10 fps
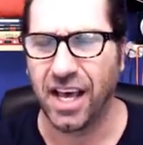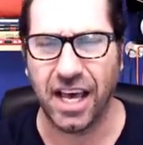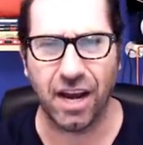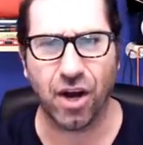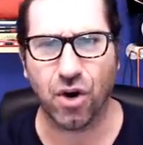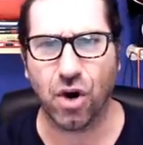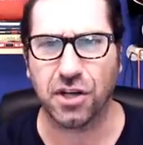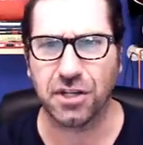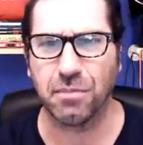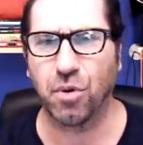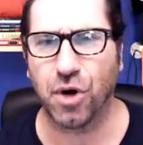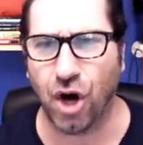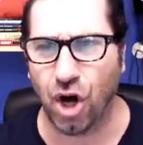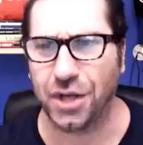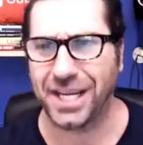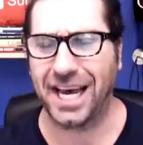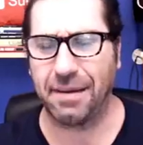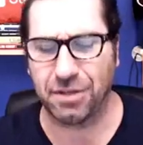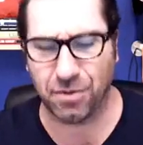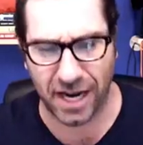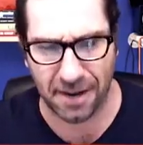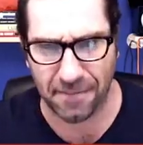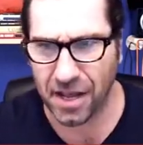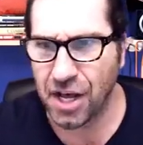and across the board, all types, right?